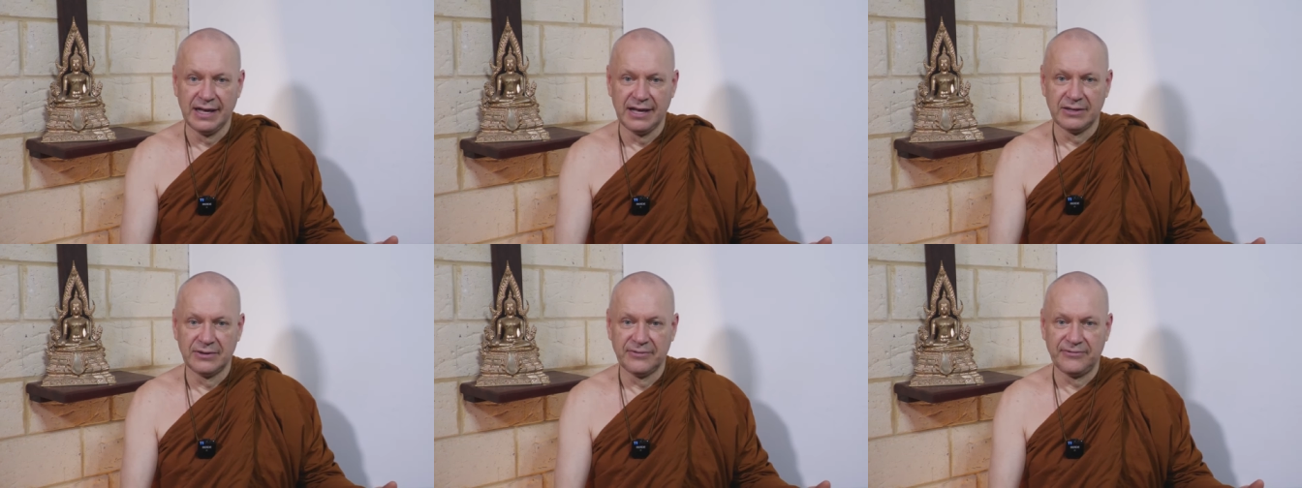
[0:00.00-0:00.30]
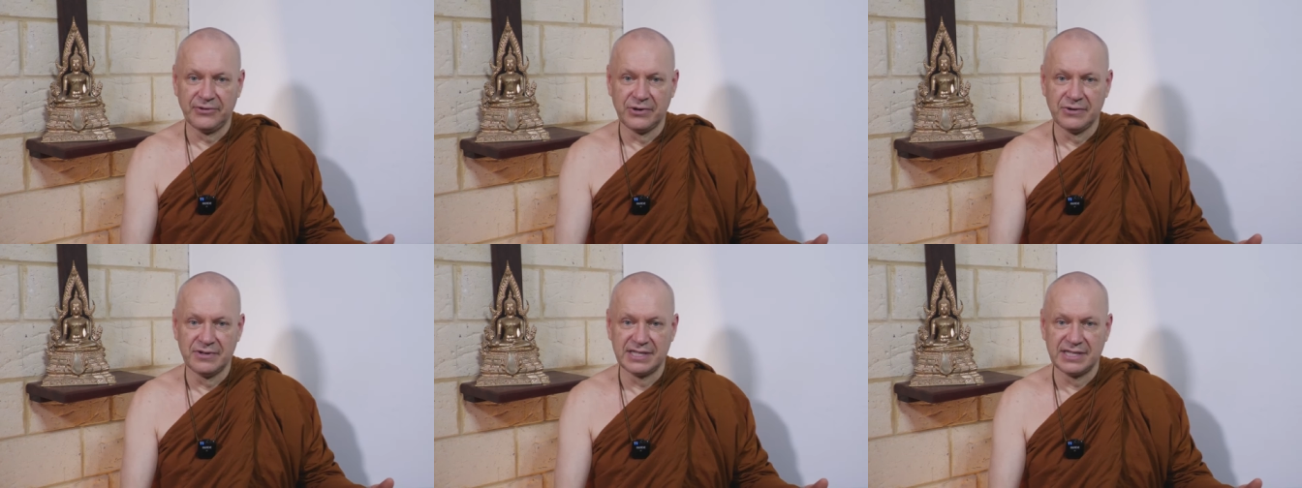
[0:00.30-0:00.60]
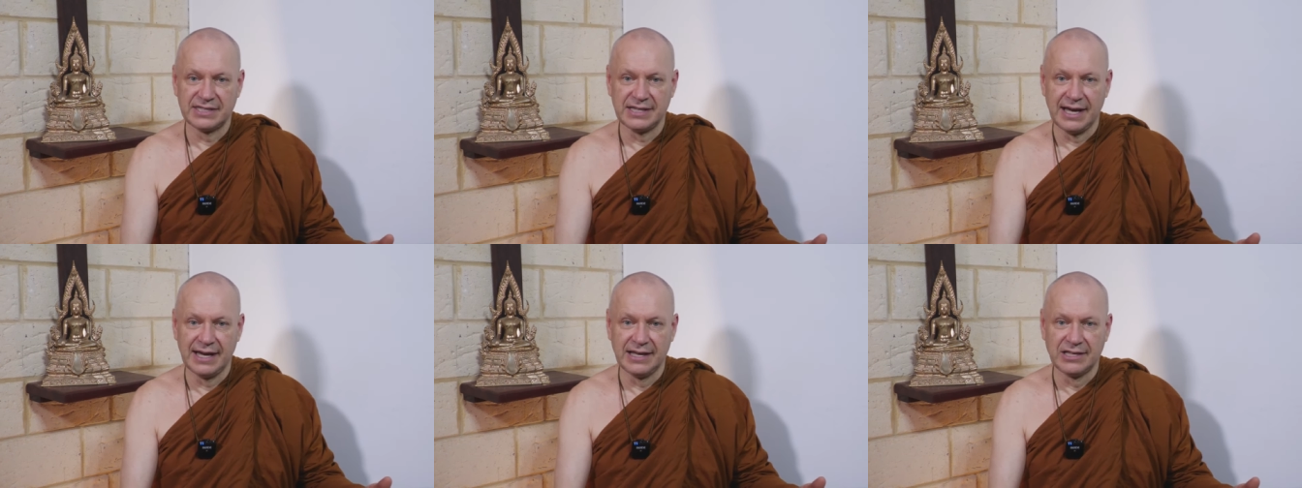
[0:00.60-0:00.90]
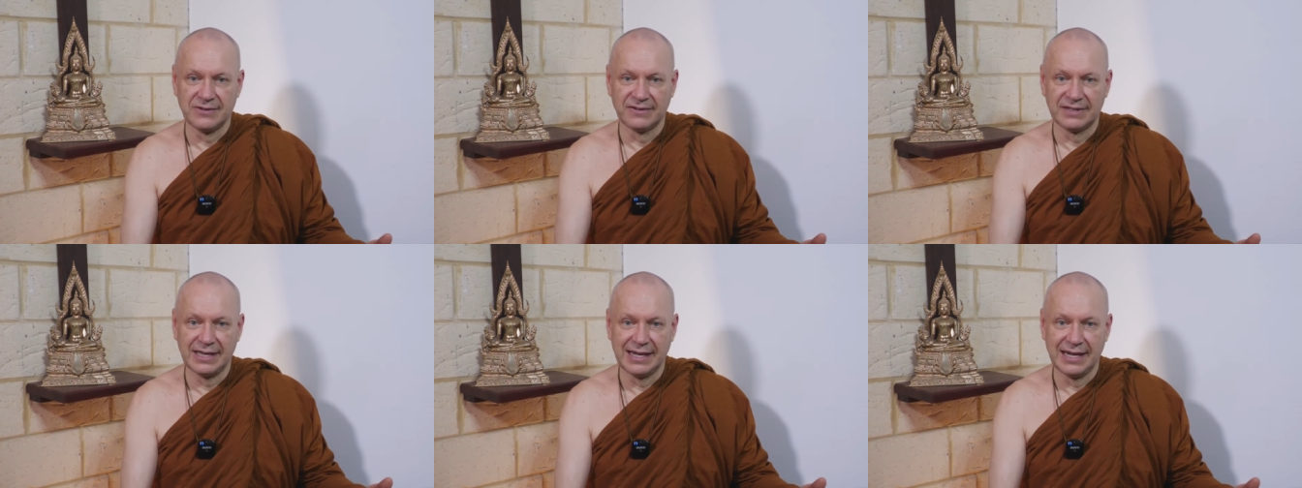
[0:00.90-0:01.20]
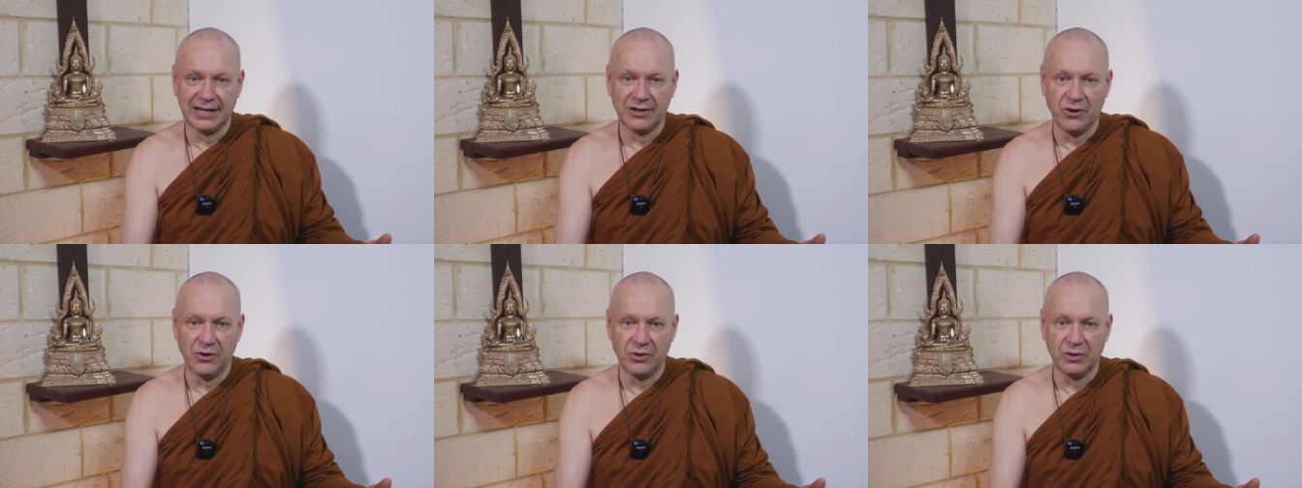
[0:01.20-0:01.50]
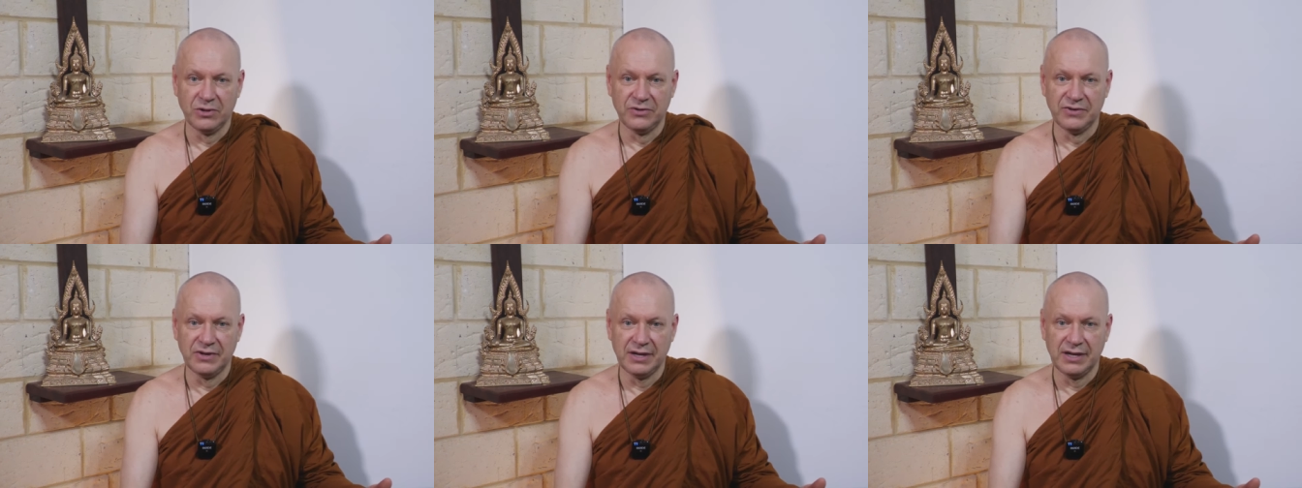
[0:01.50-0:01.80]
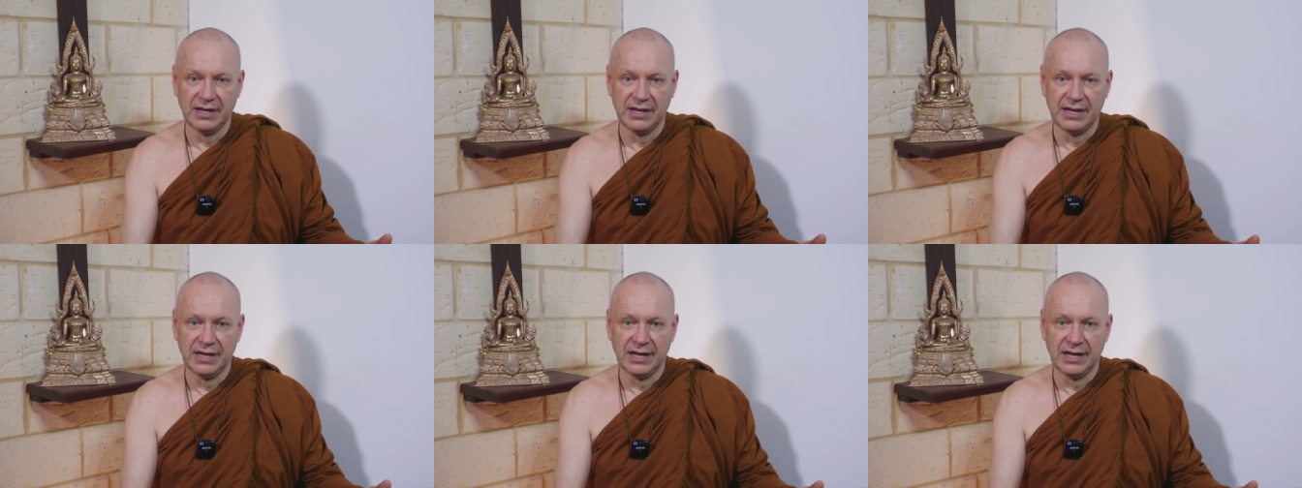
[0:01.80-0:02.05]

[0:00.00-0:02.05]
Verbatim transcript: the first signs of getting older.